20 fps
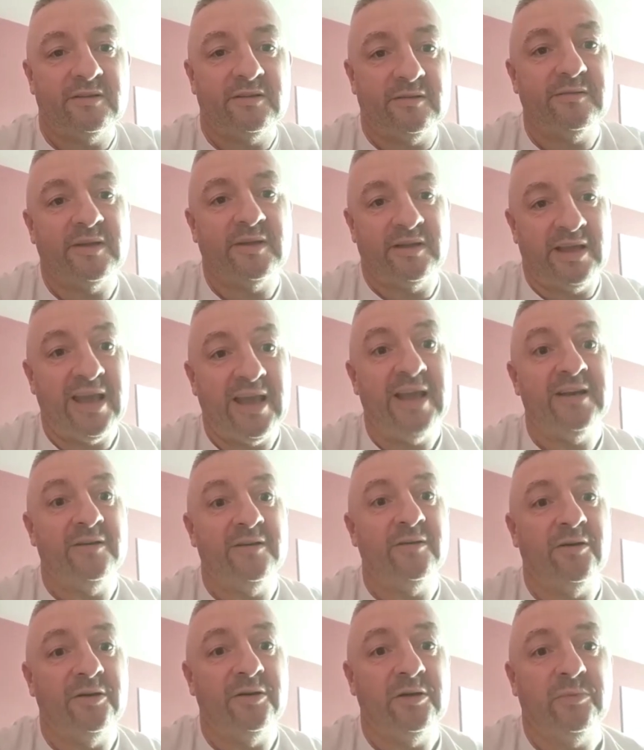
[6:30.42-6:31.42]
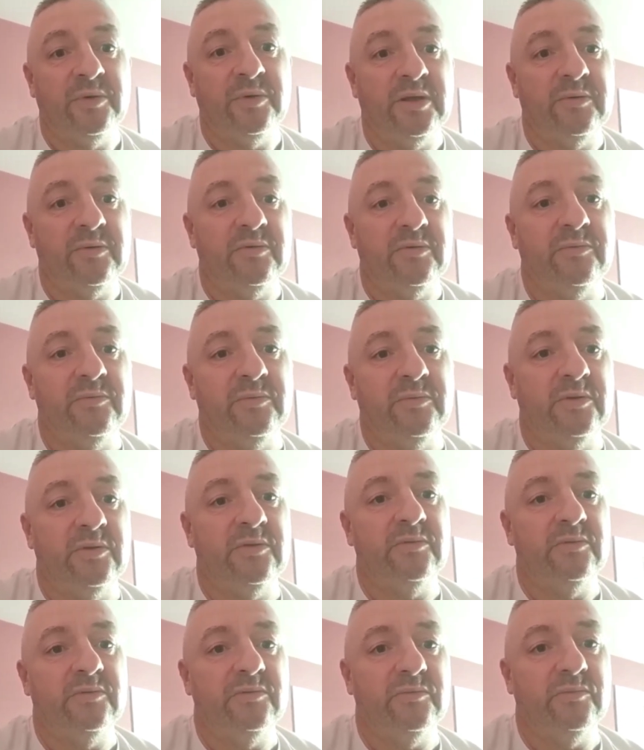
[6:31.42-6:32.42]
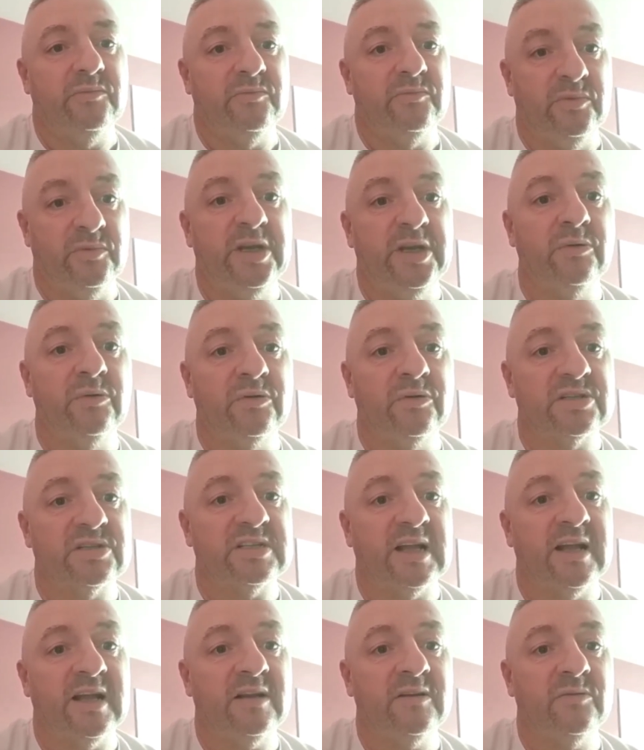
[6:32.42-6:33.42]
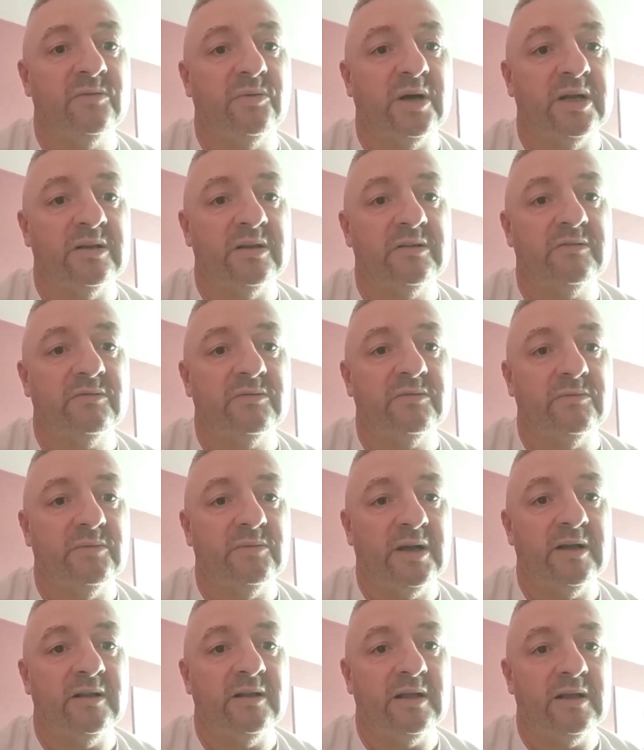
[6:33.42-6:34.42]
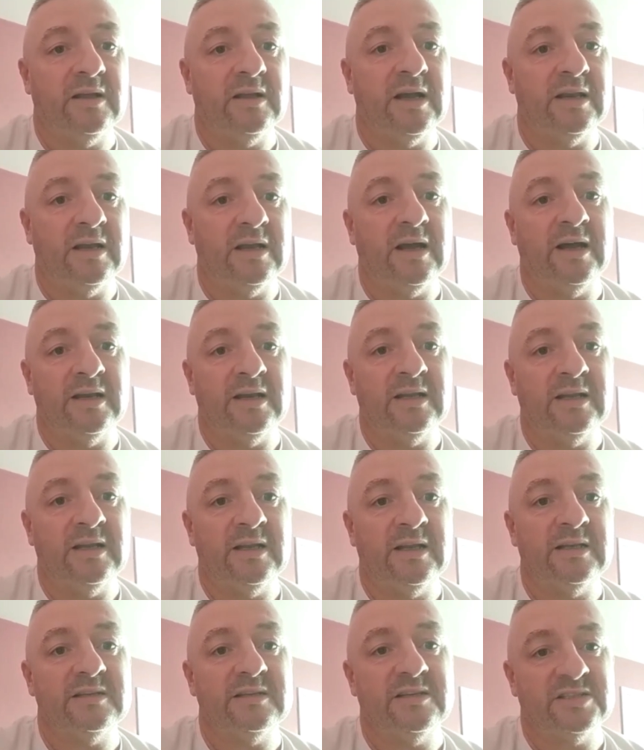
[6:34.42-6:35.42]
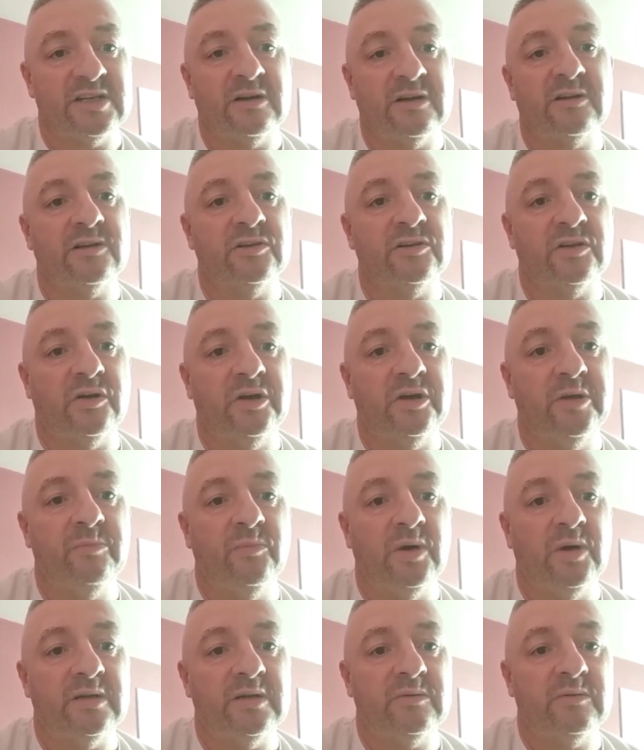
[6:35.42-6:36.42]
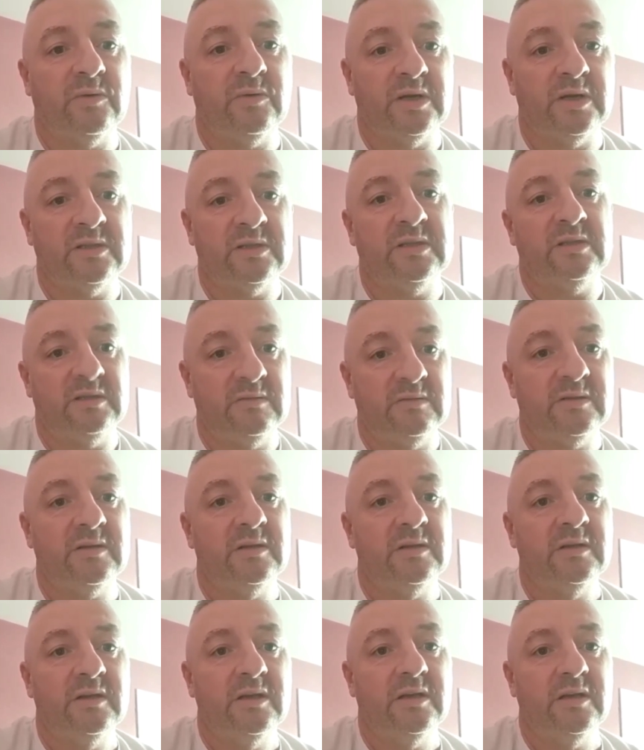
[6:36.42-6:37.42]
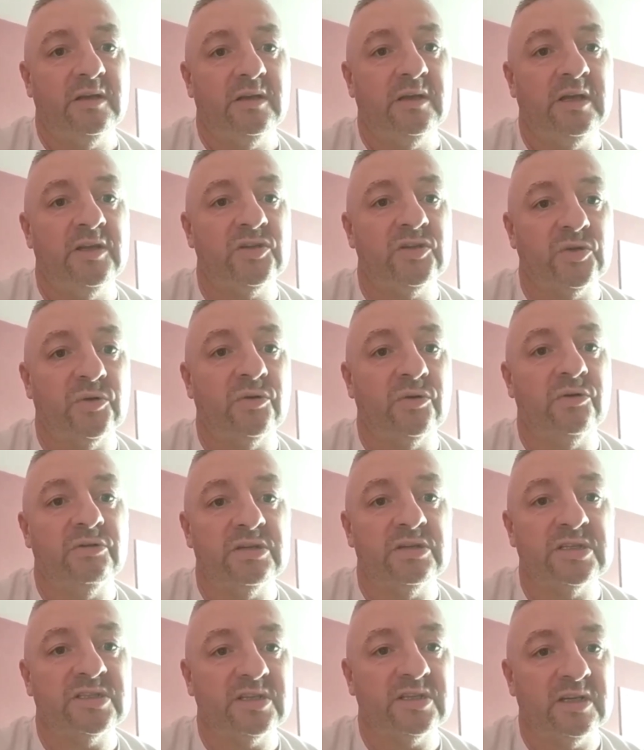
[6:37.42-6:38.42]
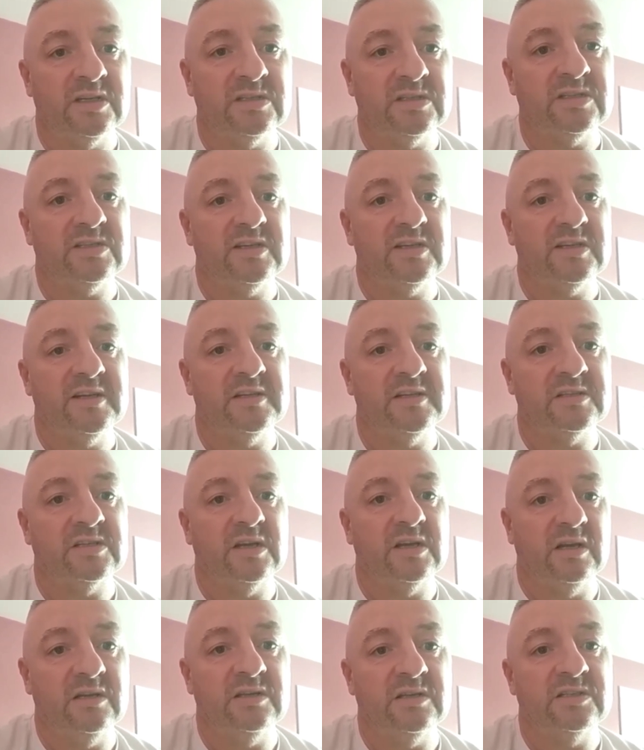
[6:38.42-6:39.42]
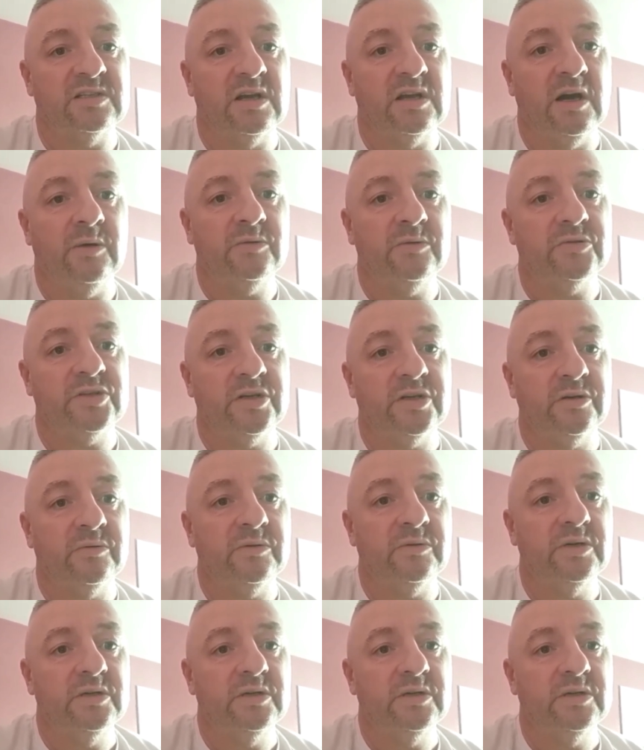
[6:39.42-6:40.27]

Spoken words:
again, like, we understand what at a certain time what each other is going through.